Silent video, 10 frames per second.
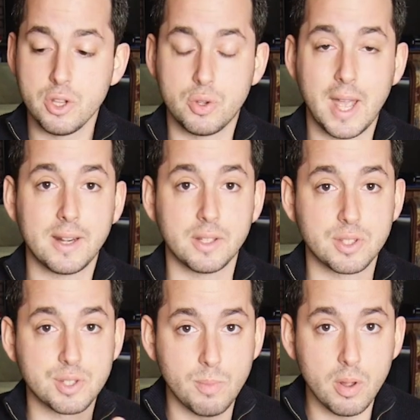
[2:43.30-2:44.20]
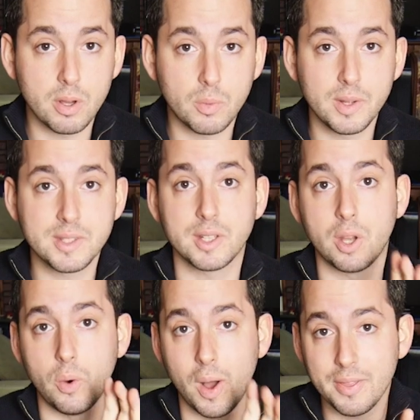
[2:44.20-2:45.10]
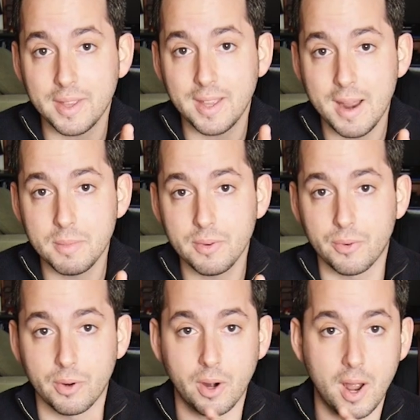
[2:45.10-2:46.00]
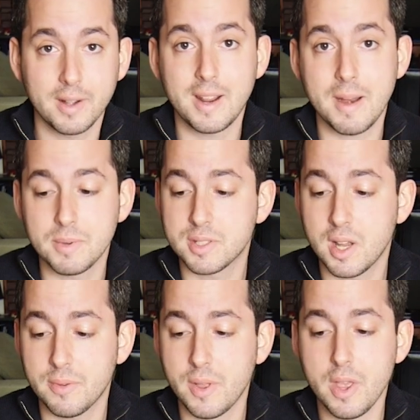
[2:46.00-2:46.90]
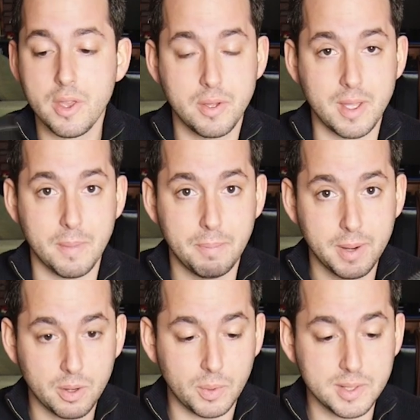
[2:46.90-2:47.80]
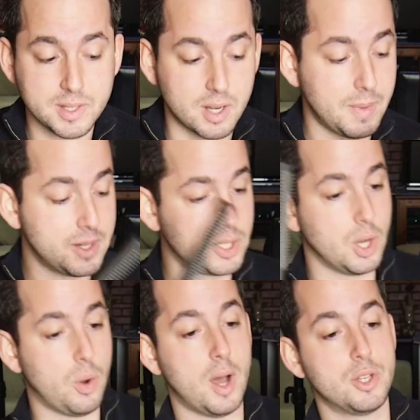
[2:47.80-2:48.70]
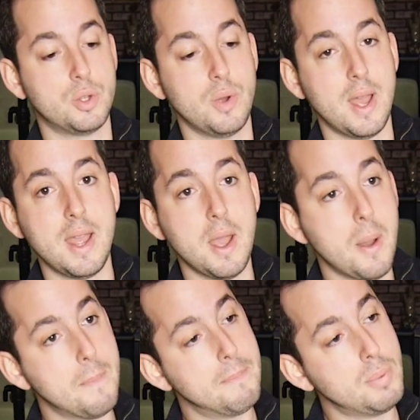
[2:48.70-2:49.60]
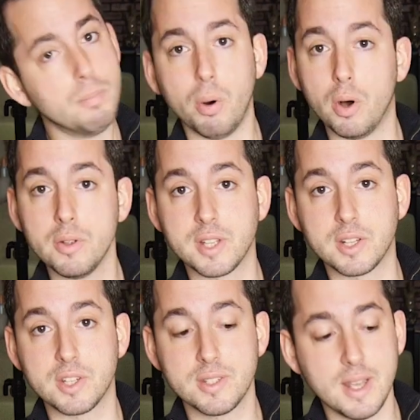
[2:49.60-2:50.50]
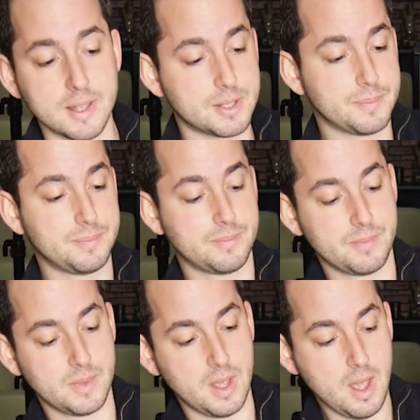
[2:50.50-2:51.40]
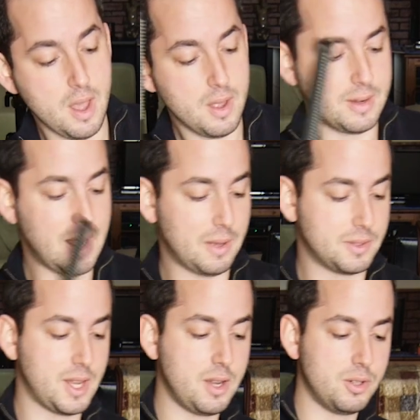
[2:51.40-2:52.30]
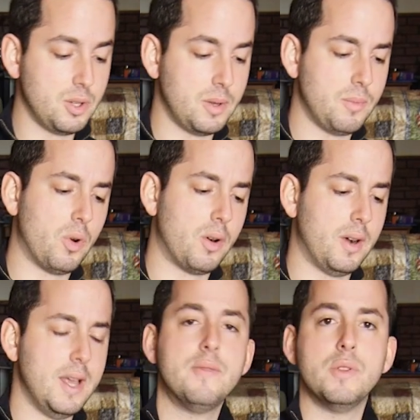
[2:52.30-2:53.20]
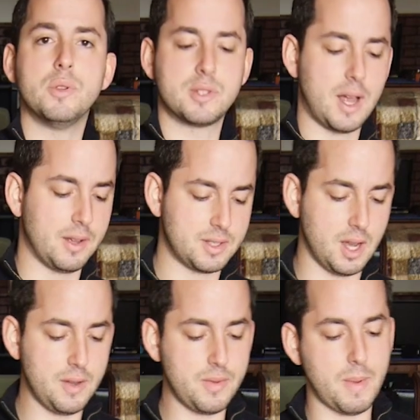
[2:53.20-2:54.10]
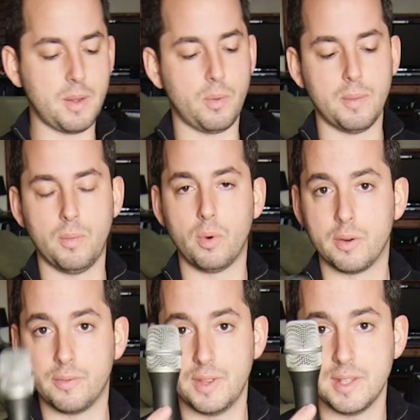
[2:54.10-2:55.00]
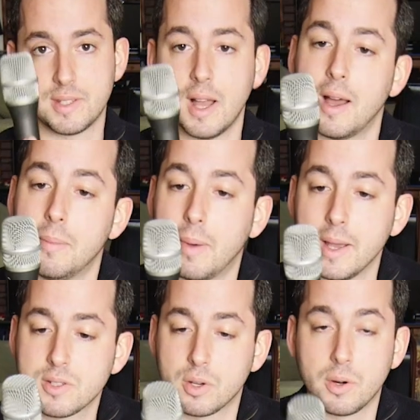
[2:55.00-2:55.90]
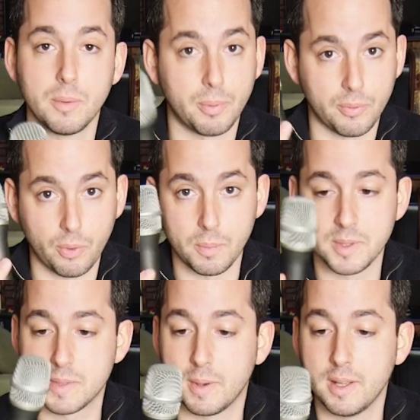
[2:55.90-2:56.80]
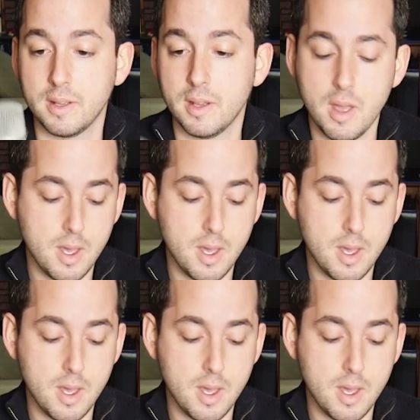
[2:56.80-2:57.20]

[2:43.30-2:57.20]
You can get smaller ones that go on the camera for on-camera stuff. You can get bigger ones that are meant to go onto a boom pole, such as this. Now, say you're doing more interview style stuff, you might want more of these style mics or a performance mic.